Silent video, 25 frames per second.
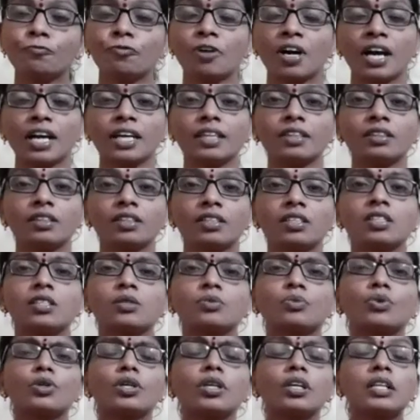find this
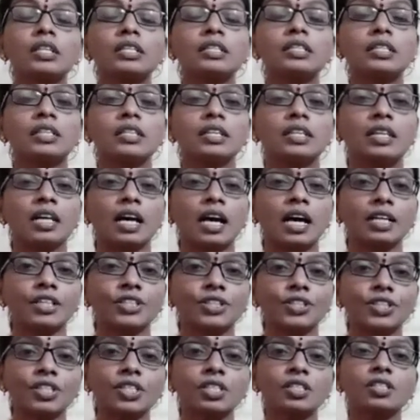world's
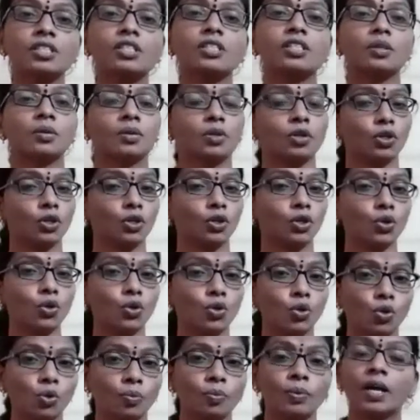largest
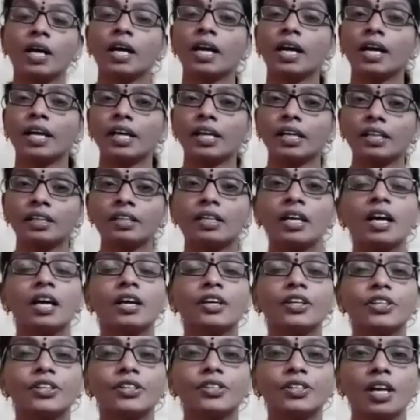globe in
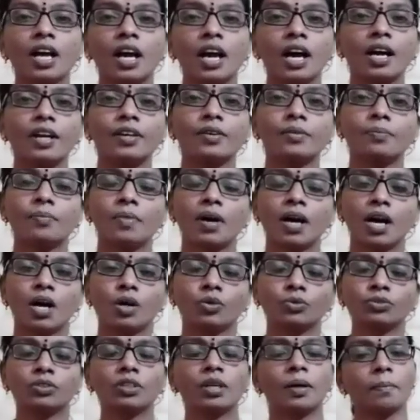
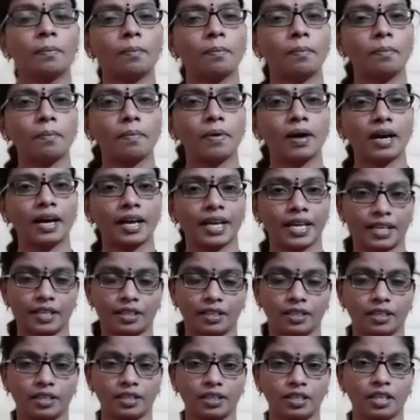Yarmouth Mine.
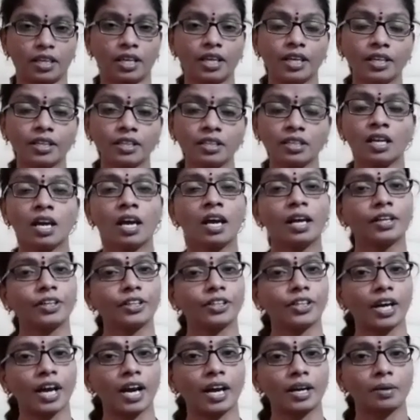In
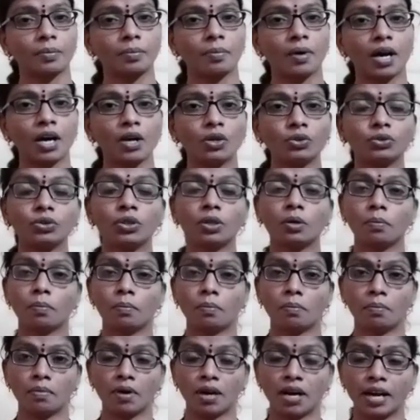Yarmouth
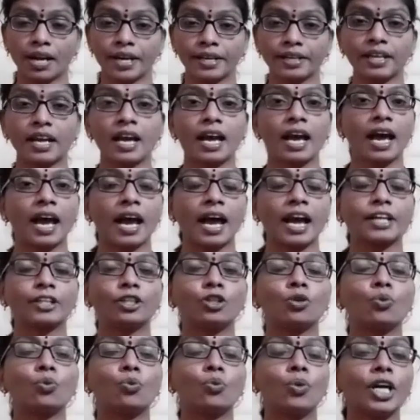Mine. And the
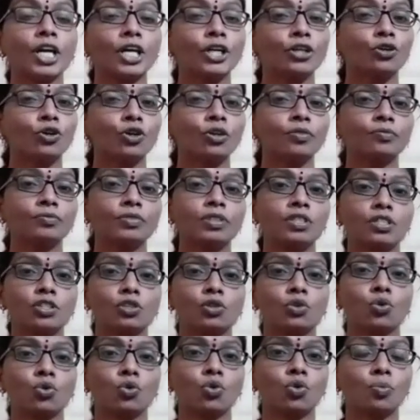weight of this
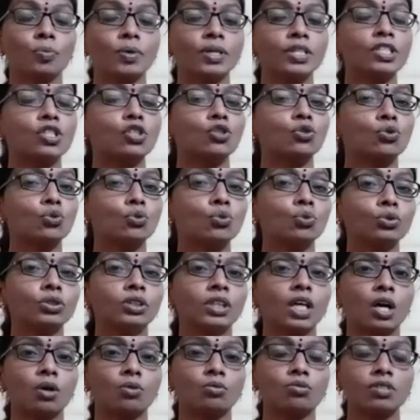globe is
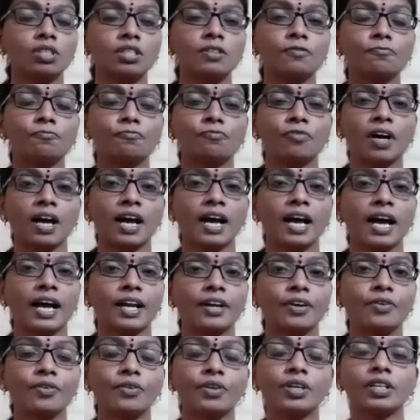
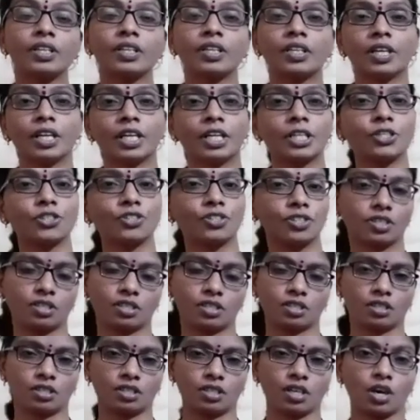2,500
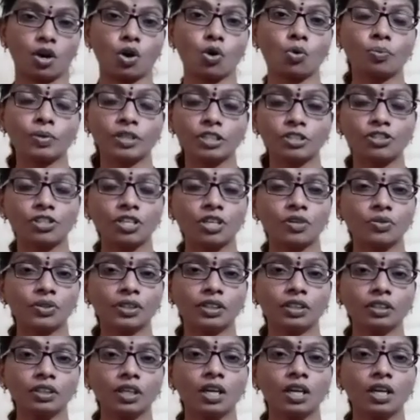kgs. How much, children?